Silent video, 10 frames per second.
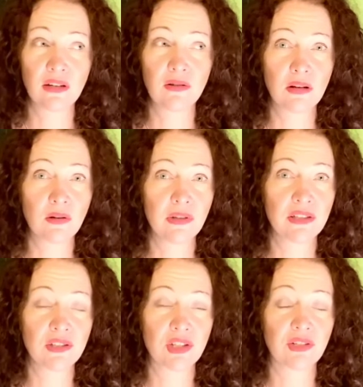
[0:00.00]
going
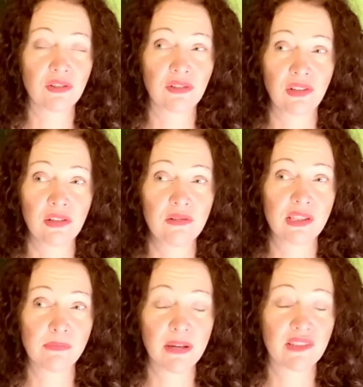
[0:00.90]
into your alone
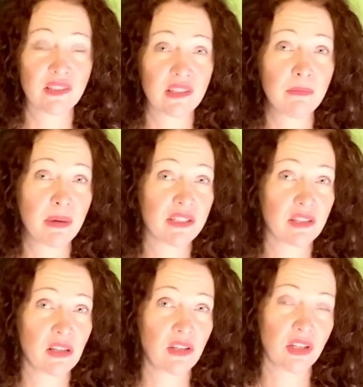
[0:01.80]
space is the best
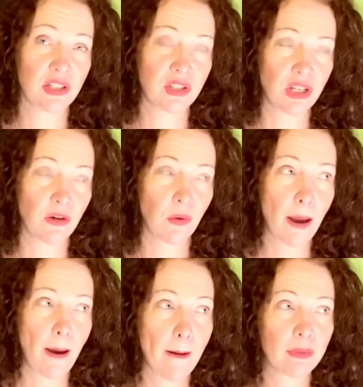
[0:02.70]
thing you can do.
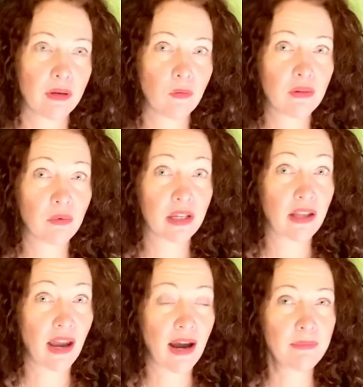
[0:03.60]
But what can
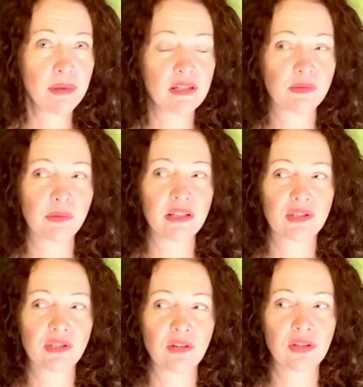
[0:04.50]
happen is we get
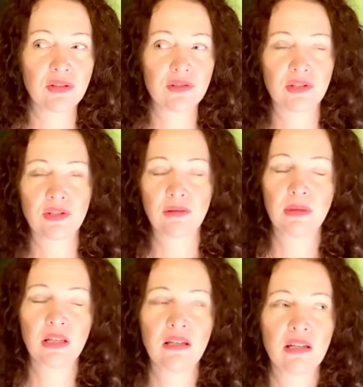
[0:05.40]
so used to
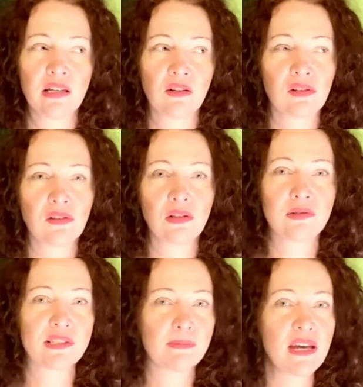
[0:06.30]
being in our
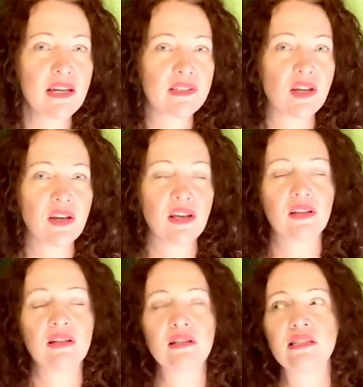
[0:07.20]
alone space
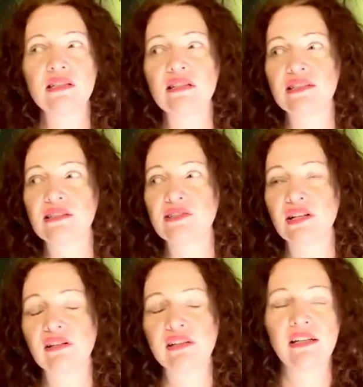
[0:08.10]
that it isn't
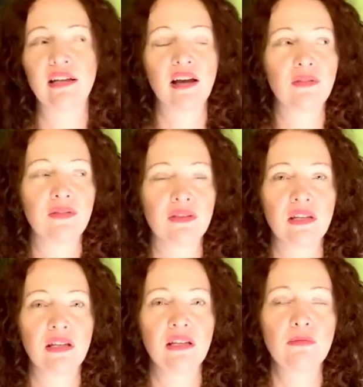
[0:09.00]
necessarily a healthy
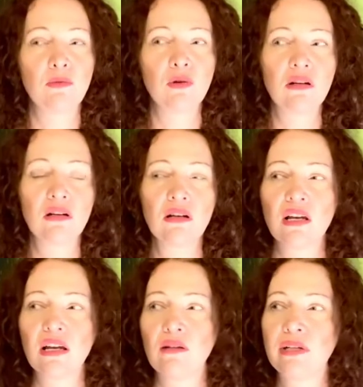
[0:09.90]
thing anymore.
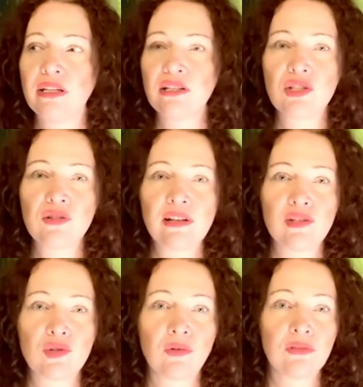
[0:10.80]
We can do that
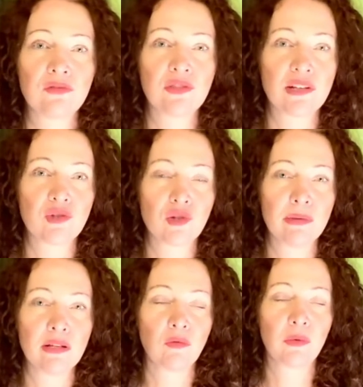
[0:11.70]
to our own
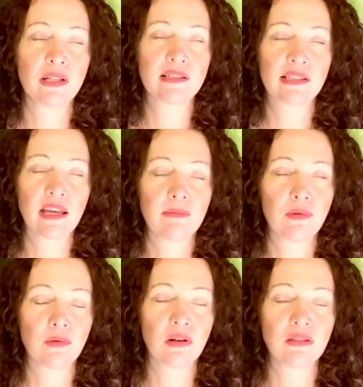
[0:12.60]
detriment when we escape the
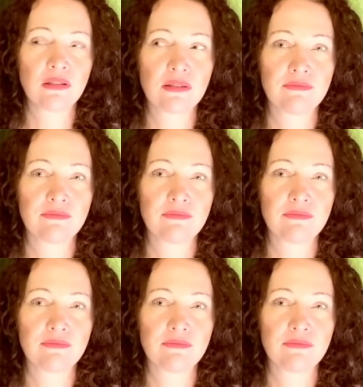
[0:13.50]
world.